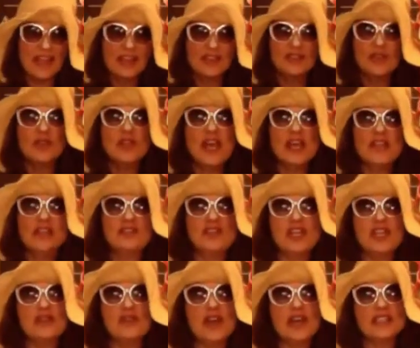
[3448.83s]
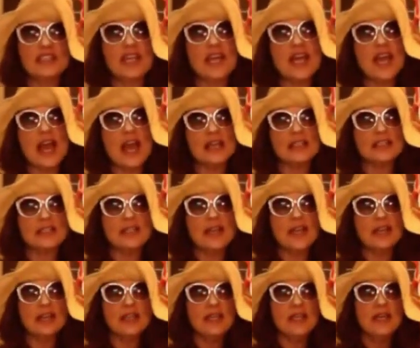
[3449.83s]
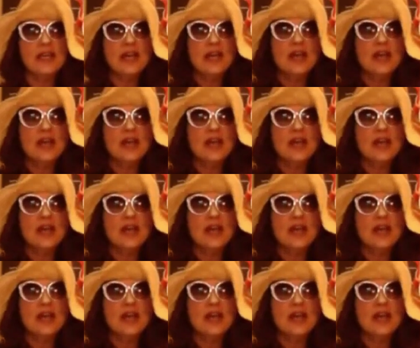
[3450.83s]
So yesterday, you guys, I accidentally